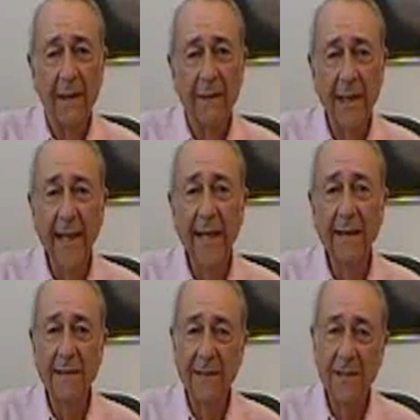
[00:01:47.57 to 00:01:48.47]

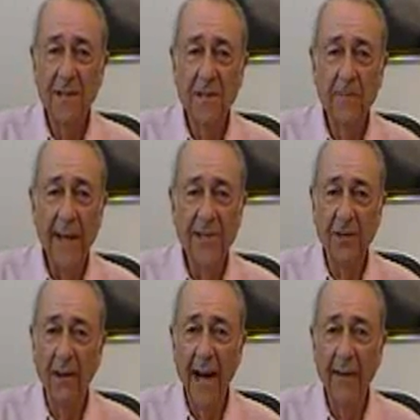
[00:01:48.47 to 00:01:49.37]
The
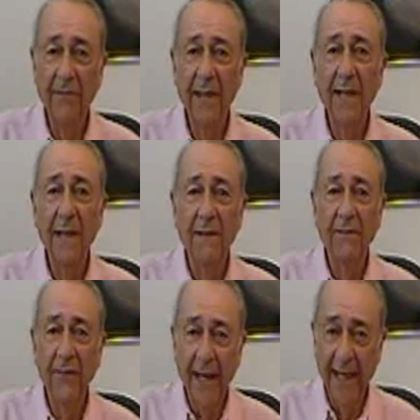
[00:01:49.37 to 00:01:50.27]
spacecraft
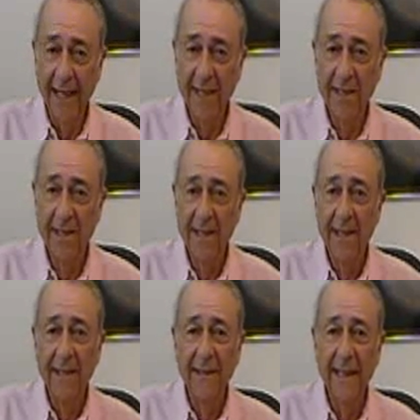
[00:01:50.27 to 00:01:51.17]
Phoenix
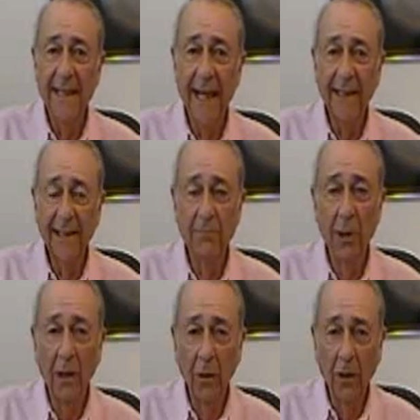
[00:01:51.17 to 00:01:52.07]
detected
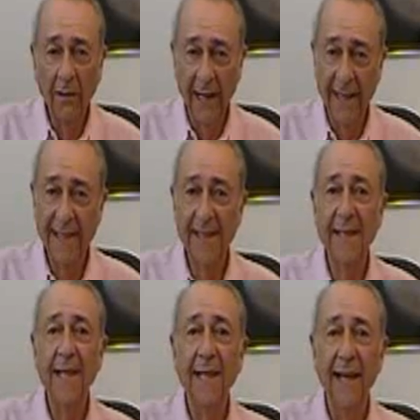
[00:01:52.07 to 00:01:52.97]
perchlorates
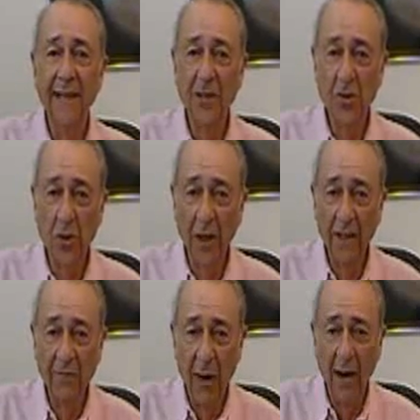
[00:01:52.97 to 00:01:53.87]
in the
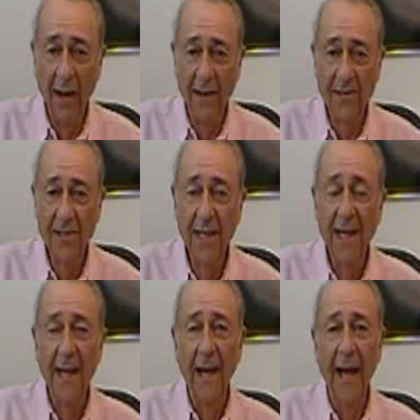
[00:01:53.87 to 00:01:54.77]
soil of Mars.
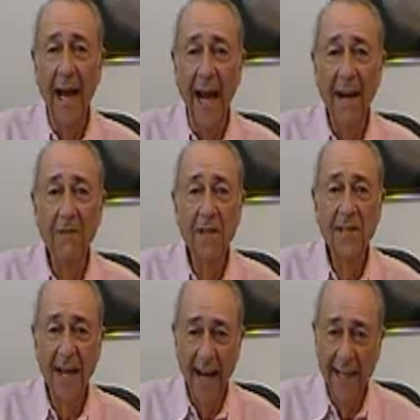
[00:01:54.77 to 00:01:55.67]
And
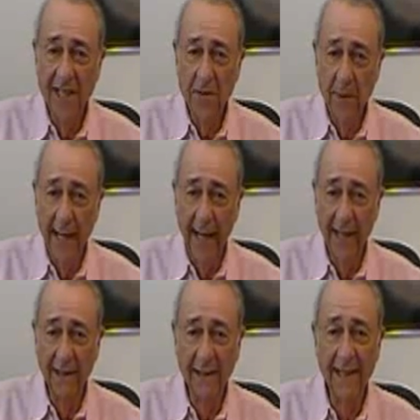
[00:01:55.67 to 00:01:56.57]
scientists began
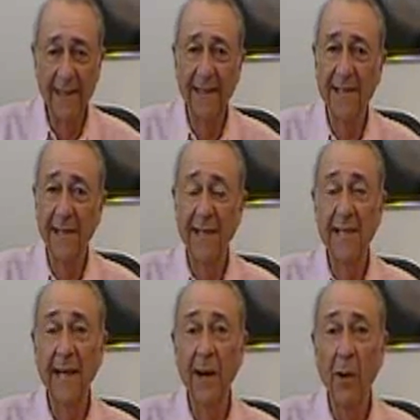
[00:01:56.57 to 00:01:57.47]
to look at this and they
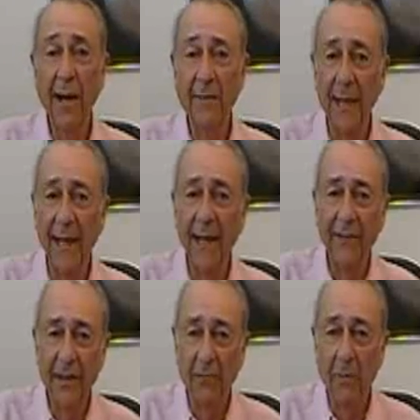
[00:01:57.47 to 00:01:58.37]
said, hey, wait a minute, if
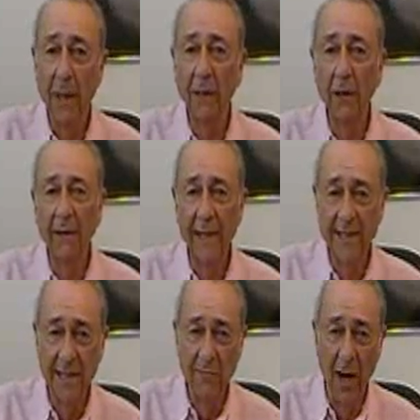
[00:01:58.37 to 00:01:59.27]
there were
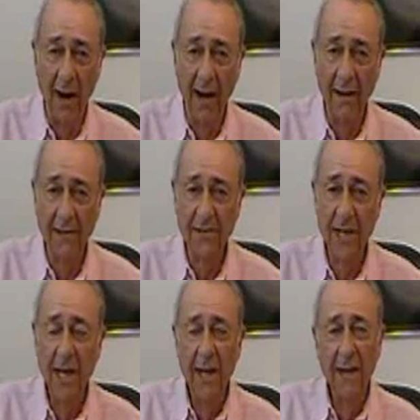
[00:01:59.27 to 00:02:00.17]
perchlorates in Mars,
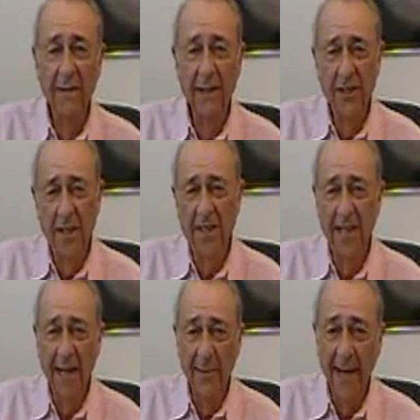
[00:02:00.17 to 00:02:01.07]
the
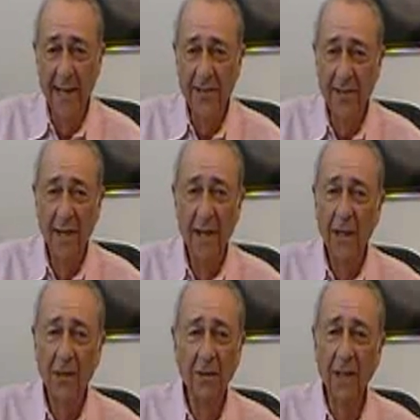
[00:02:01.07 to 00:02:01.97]
GCMS
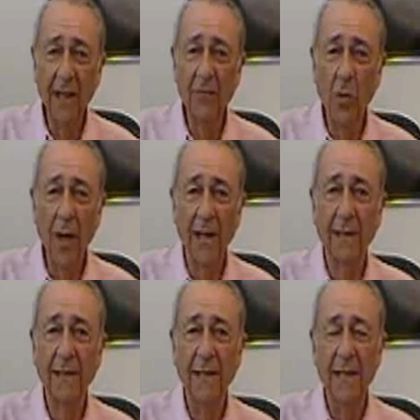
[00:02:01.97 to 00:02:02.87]
could not have worked